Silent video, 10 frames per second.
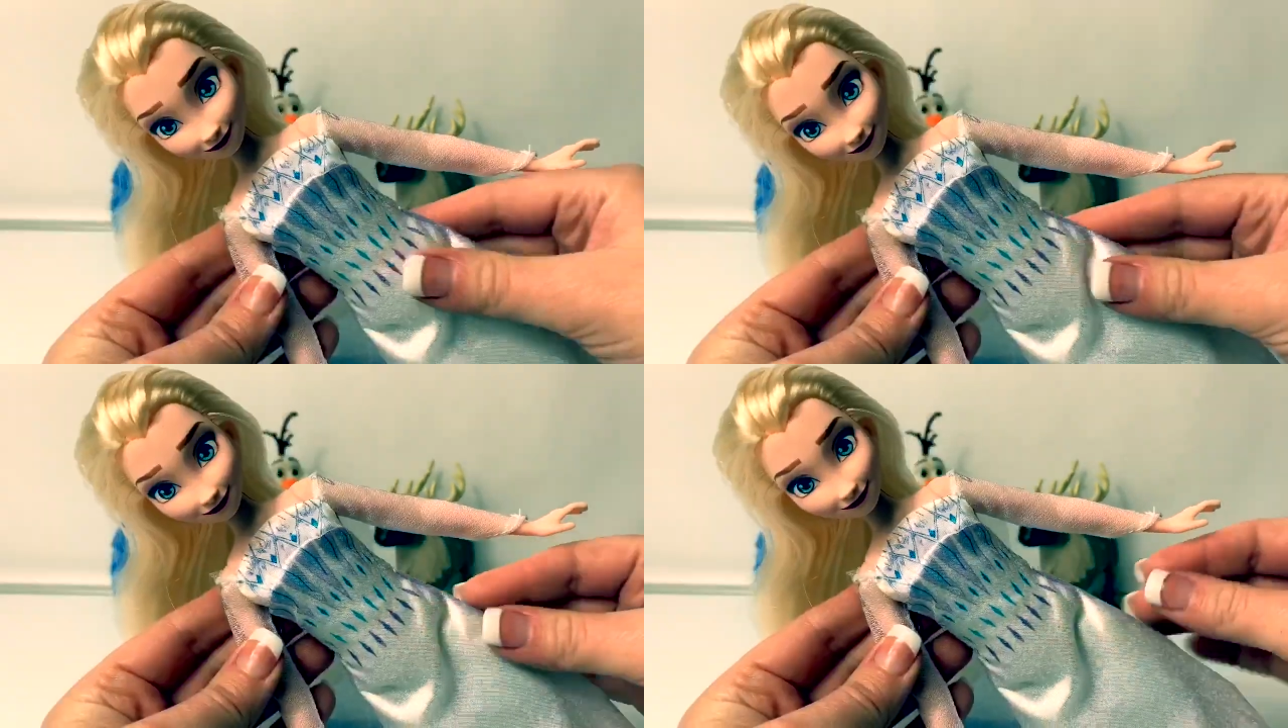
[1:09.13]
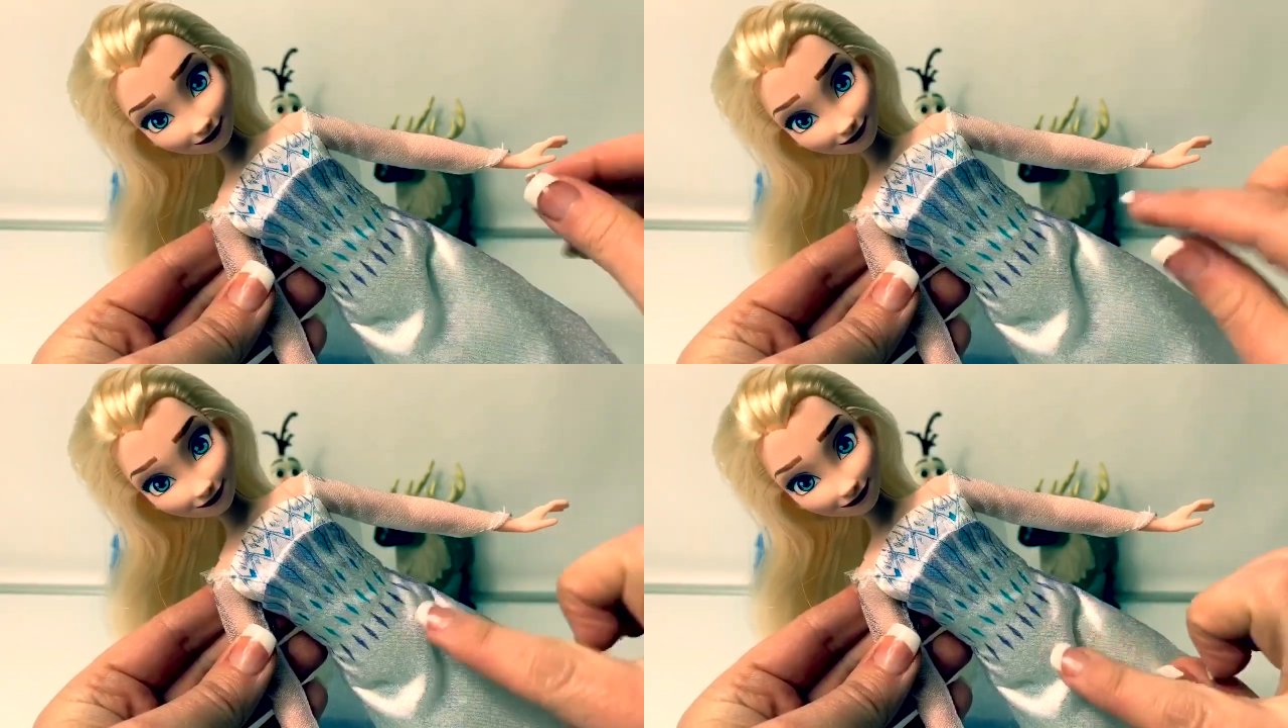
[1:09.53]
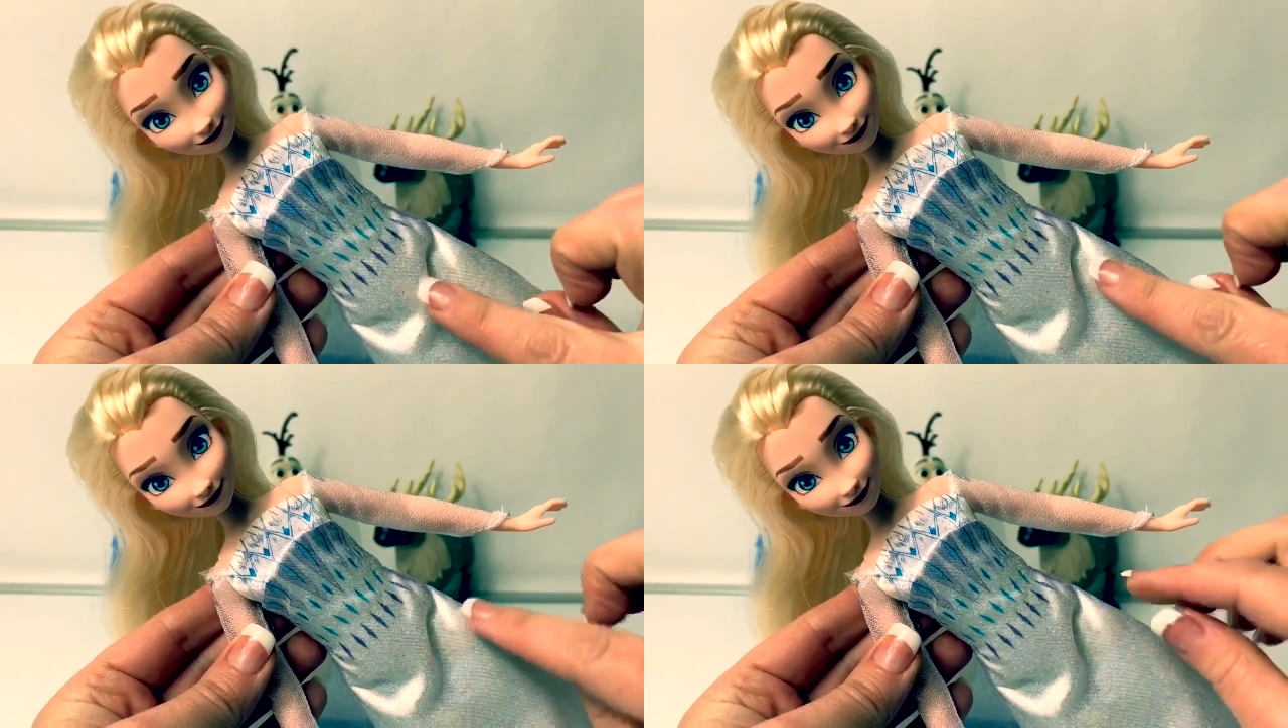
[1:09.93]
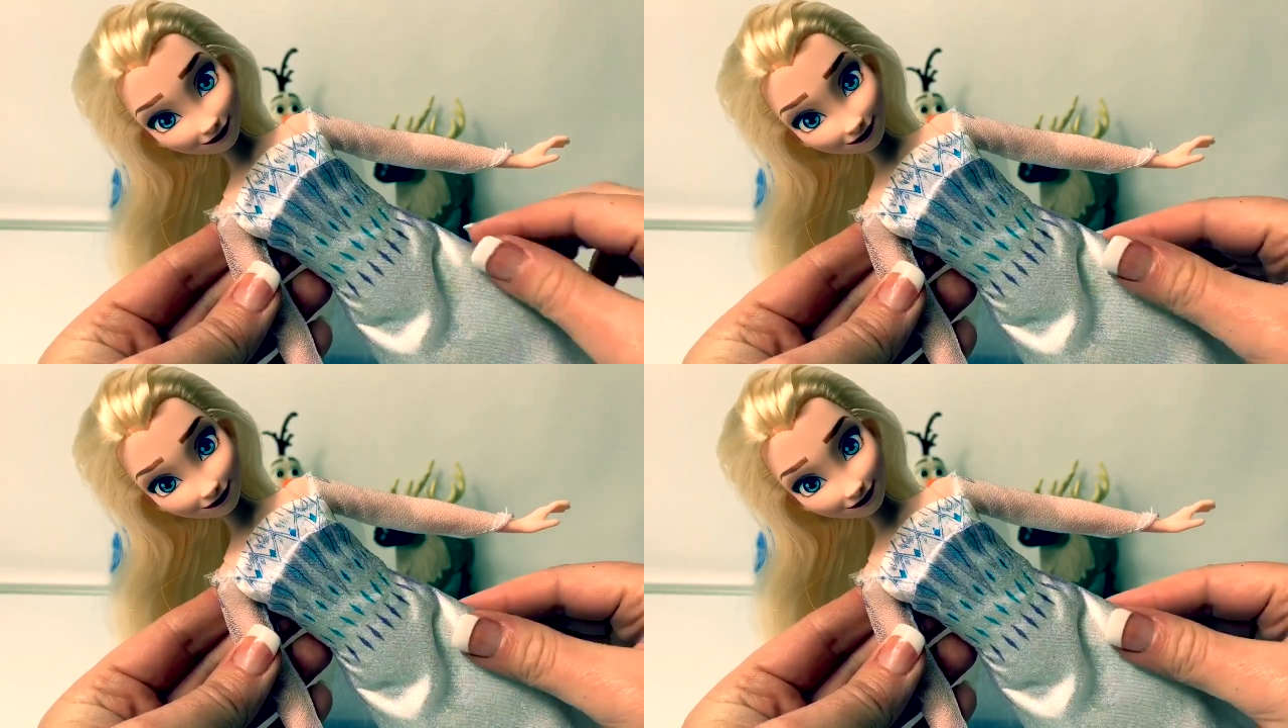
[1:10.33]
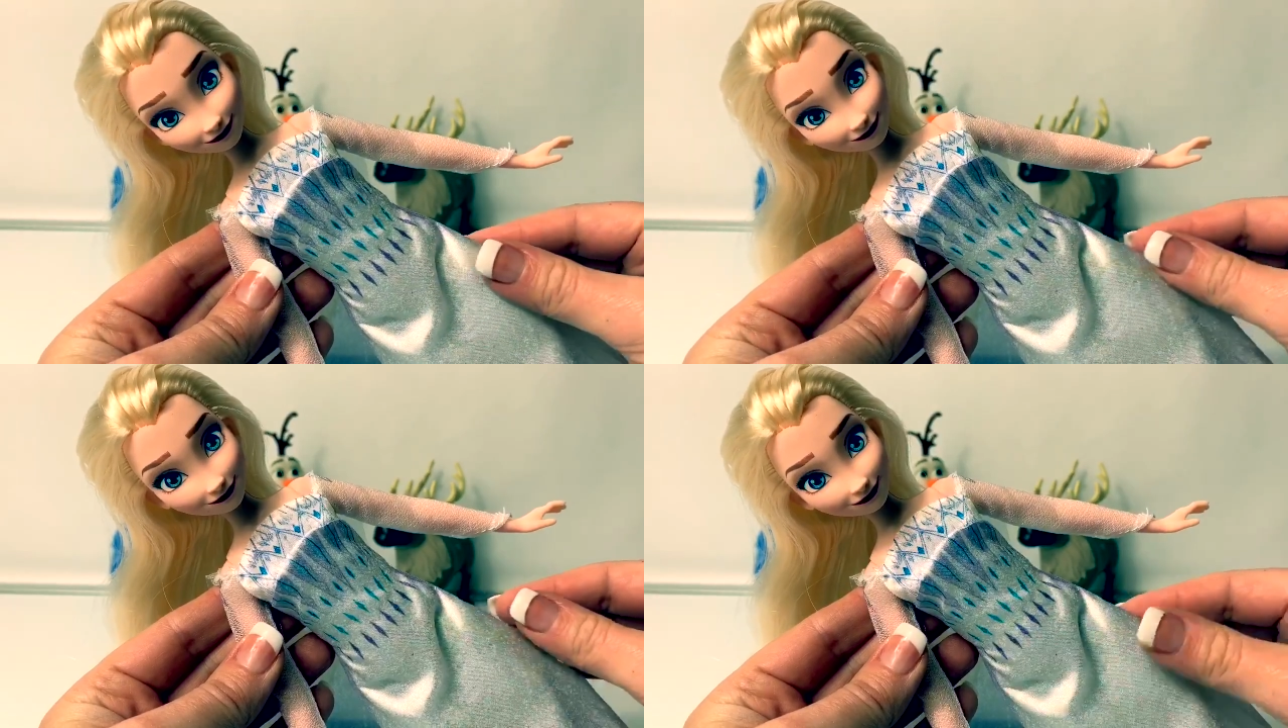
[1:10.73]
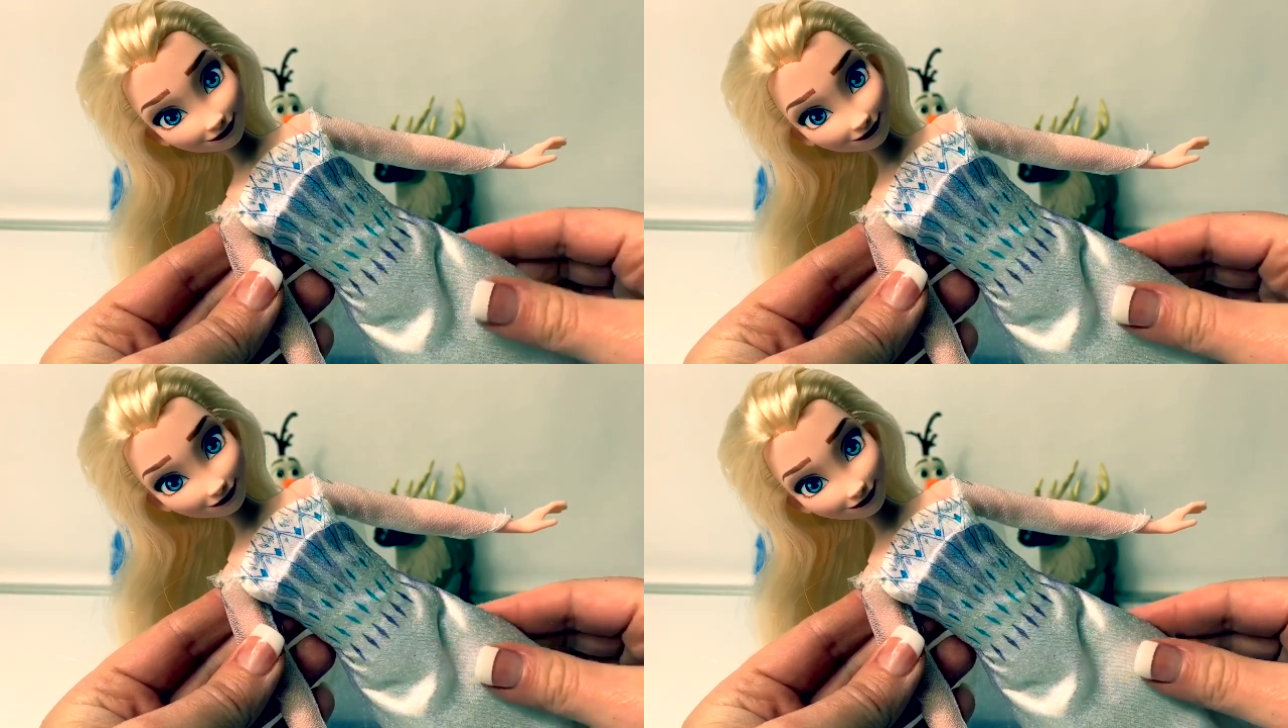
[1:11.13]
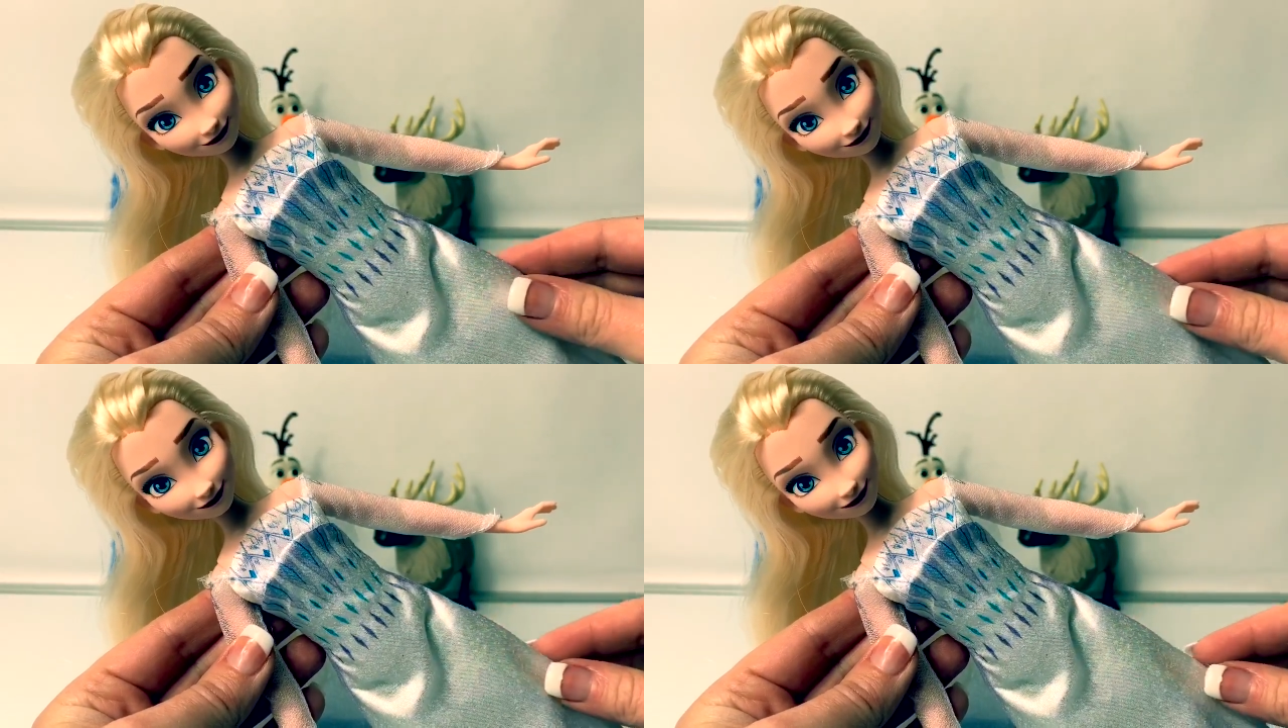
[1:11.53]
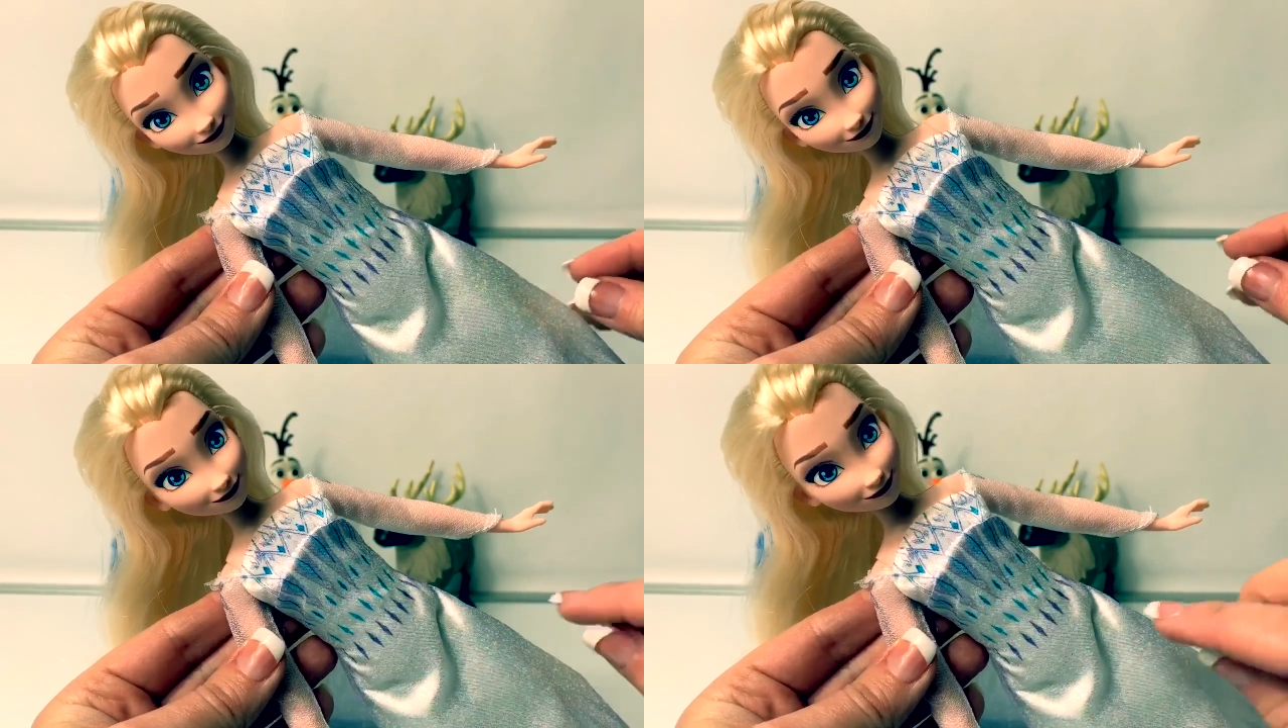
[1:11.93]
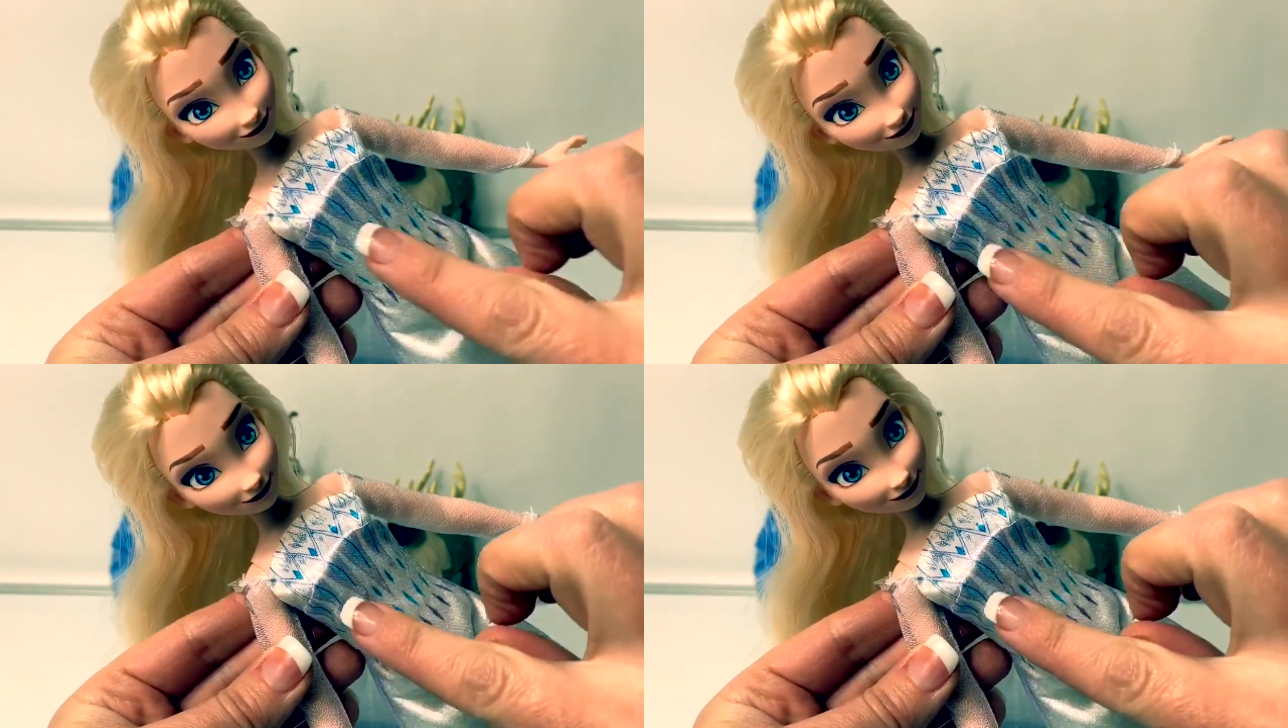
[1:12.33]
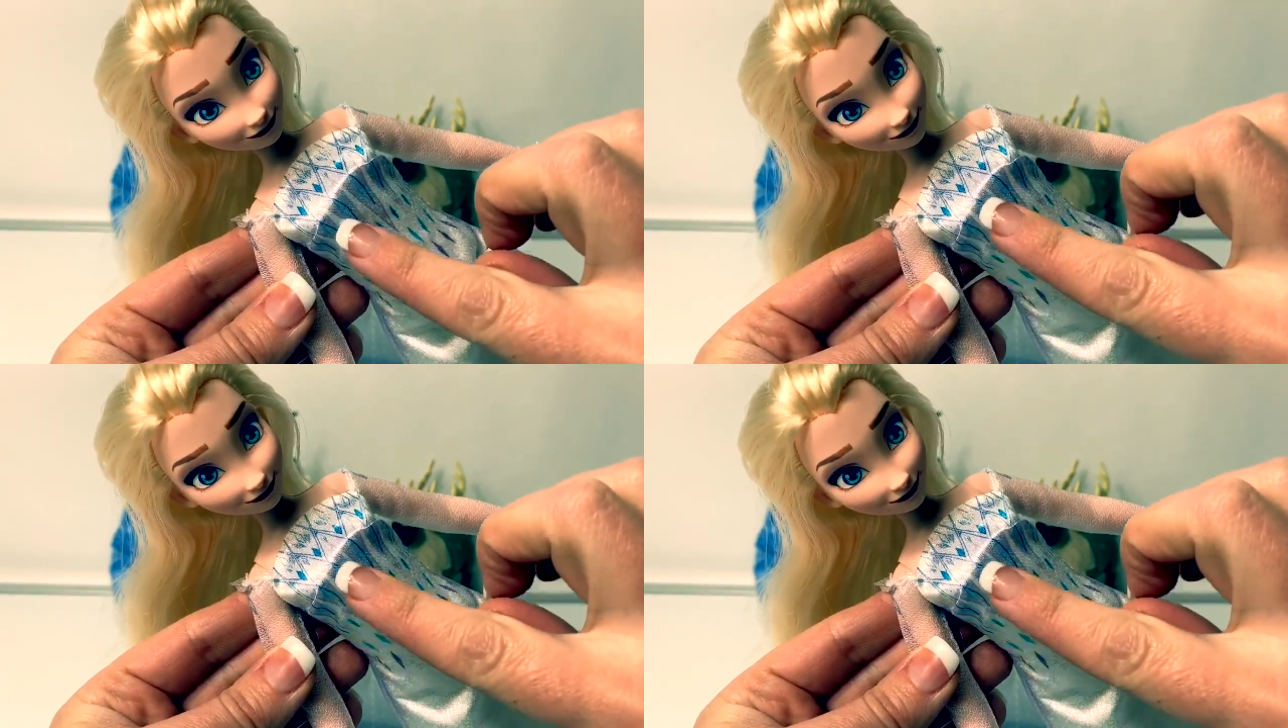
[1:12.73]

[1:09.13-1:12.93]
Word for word: She's wearing her beautiful white Snow Queen dress with some